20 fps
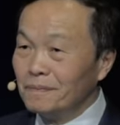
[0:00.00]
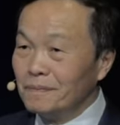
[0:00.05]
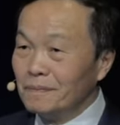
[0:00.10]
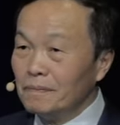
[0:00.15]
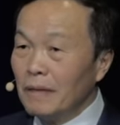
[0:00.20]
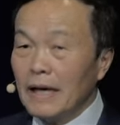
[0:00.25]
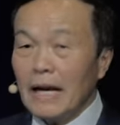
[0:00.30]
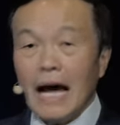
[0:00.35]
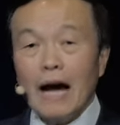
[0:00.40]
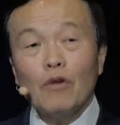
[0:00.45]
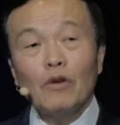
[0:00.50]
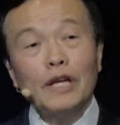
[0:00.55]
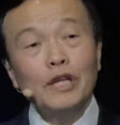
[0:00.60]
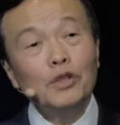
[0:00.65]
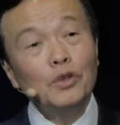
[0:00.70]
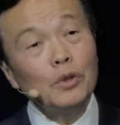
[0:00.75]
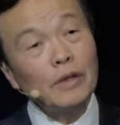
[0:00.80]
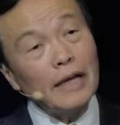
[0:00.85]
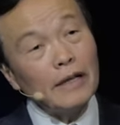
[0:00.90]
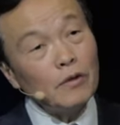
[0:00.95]
But how can
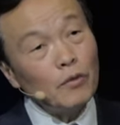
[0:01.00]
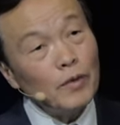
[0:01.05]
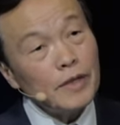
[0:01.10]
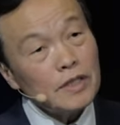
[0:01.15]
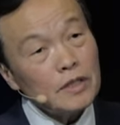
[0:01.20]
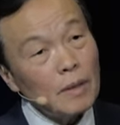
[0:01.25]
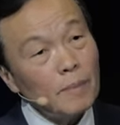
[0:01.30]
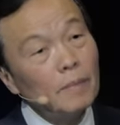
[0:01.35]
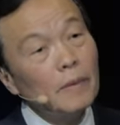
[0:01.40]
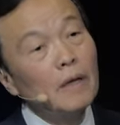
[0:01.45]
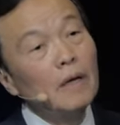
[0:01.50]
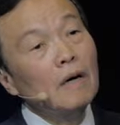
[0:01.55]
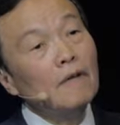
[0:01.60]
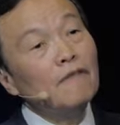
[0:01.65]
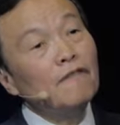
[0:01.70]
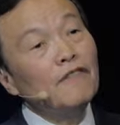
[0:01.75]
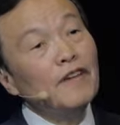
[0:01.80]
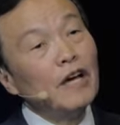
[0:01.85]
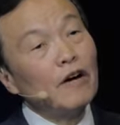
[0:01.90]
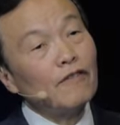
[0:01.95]
you get the wisdom?
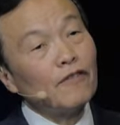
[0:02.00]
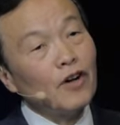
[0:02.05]
Fear of